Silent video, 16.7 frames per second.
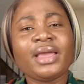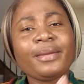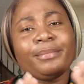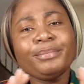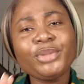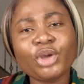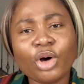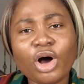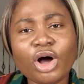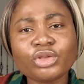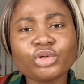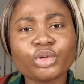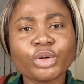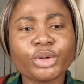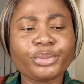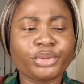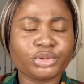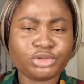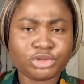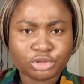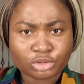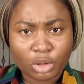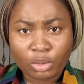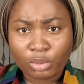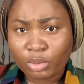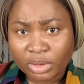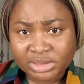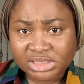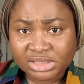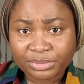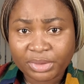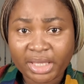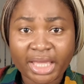Be honorable. You don't
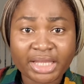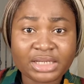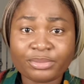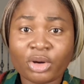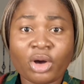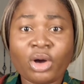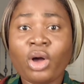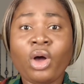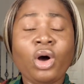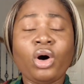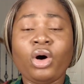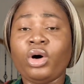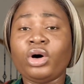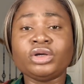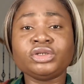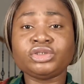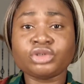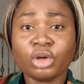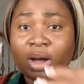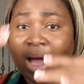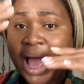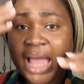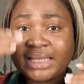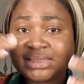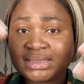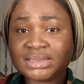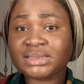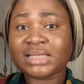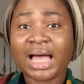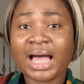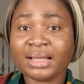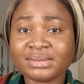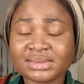want me anymore, or your eyes is
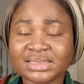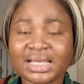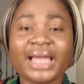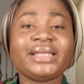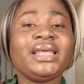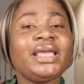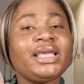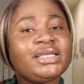outside.